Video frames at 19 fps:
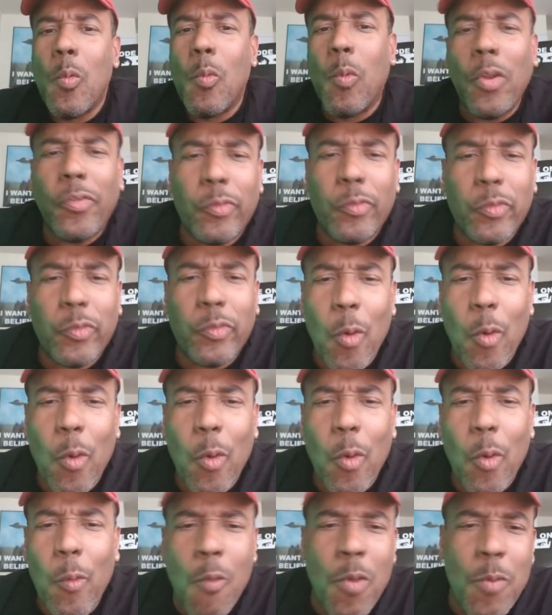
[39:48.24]
What's so
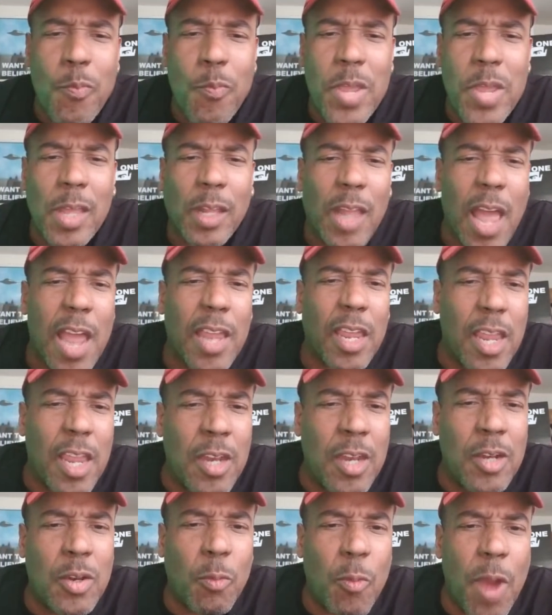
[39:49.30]
wrong with being like
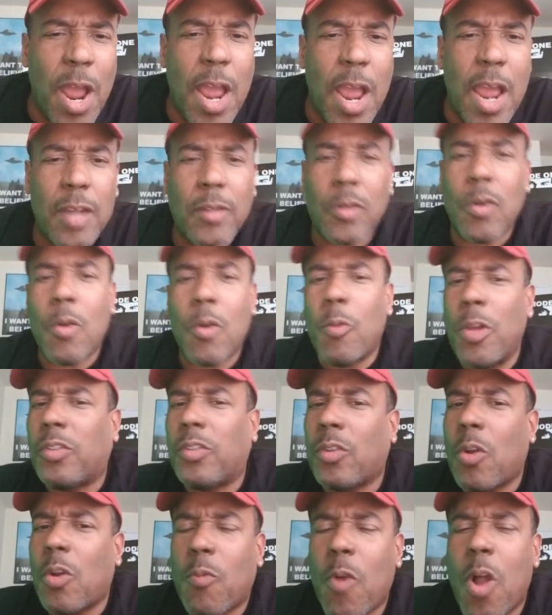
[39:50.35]
indirect, or
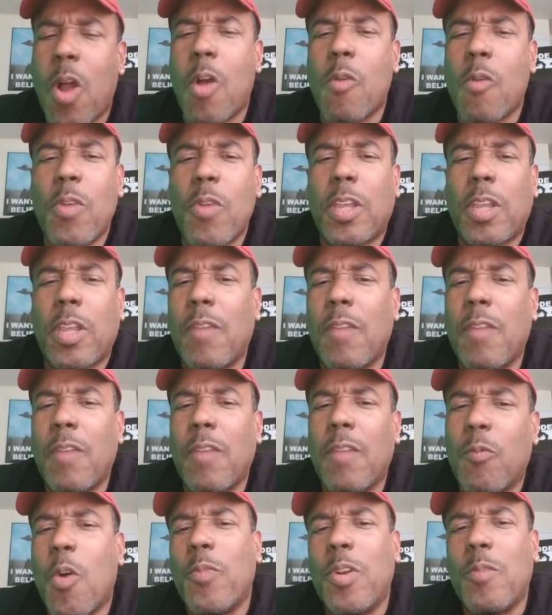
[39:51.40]
what's so wrong with
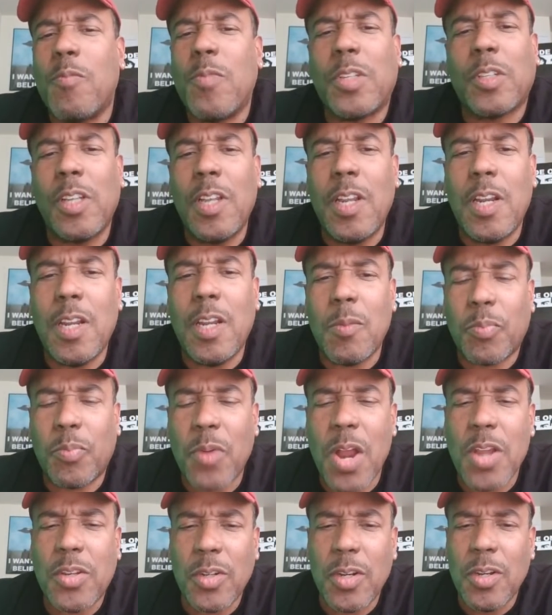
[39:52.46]
giving a woman a misleading
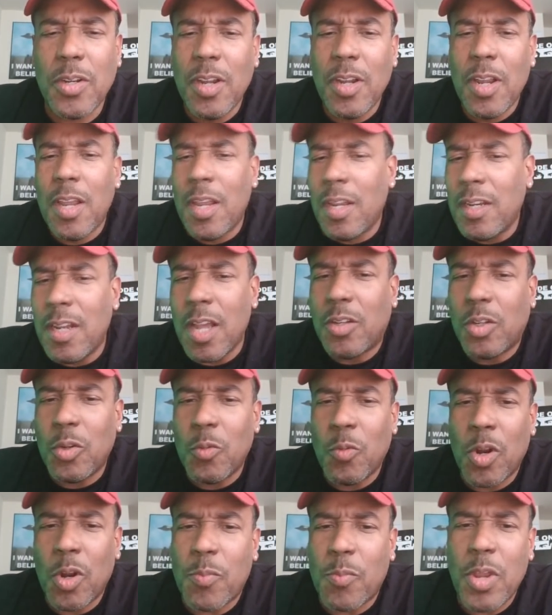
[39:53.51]
impression that
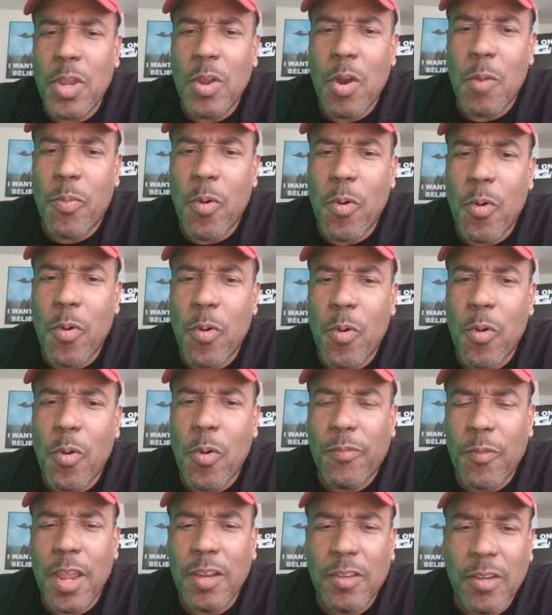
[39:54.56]
you want to be her
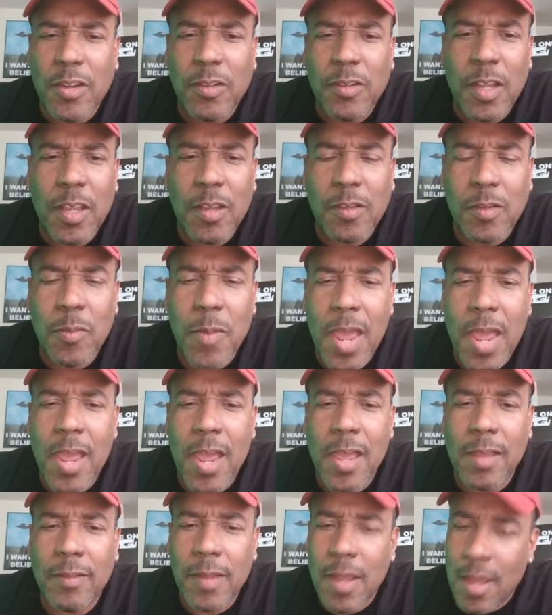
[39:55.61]
boyfriend just to get some
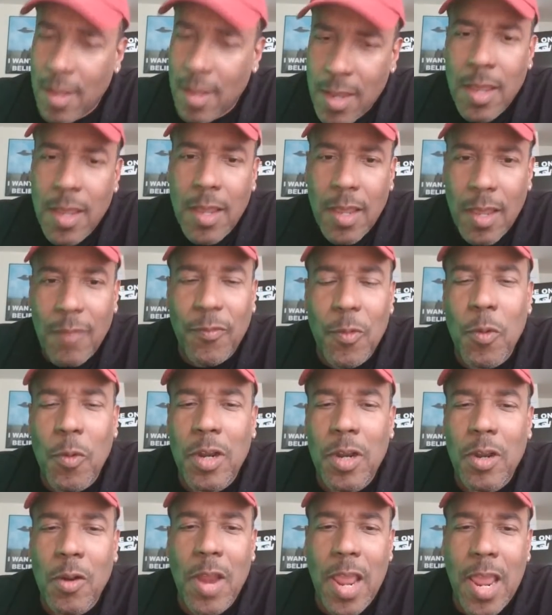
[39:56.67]
ass? If you
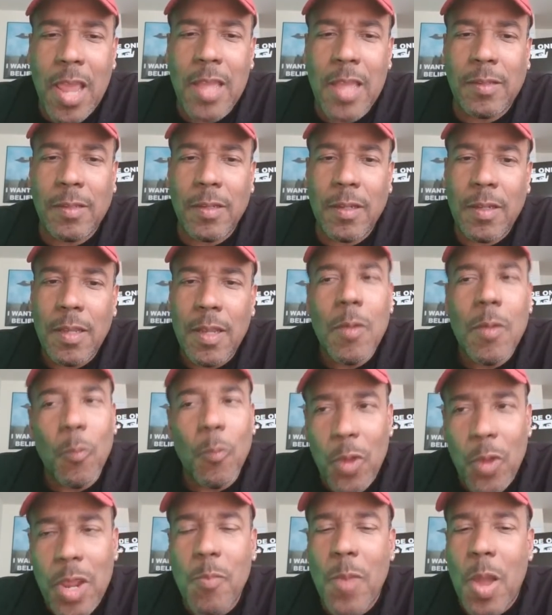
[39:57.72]
want to know the answer,
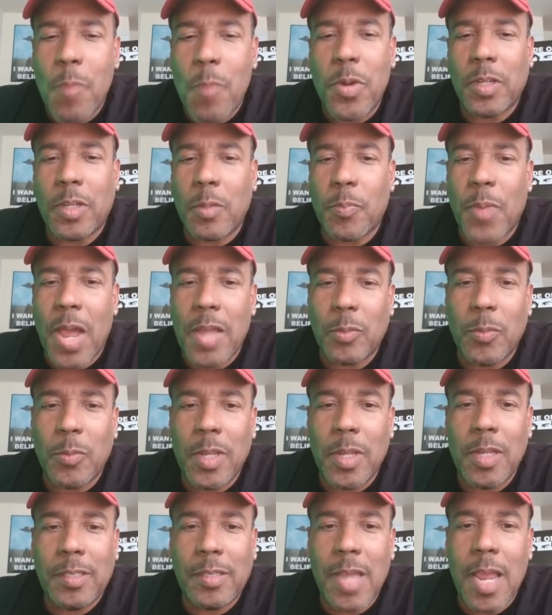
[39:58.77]
read my book, The
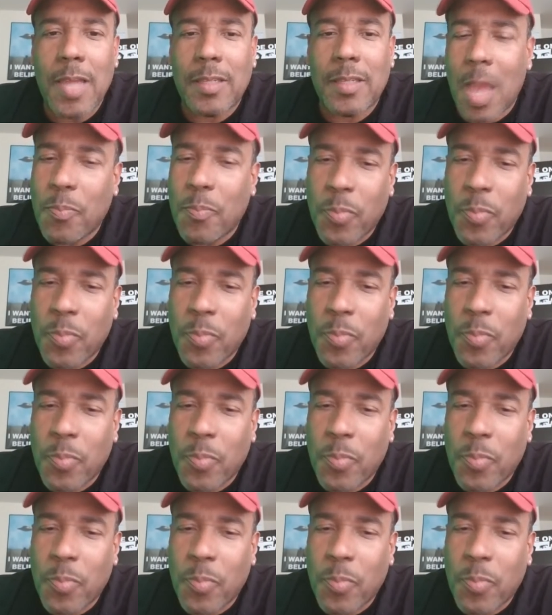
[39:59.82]
Possibility of Sex.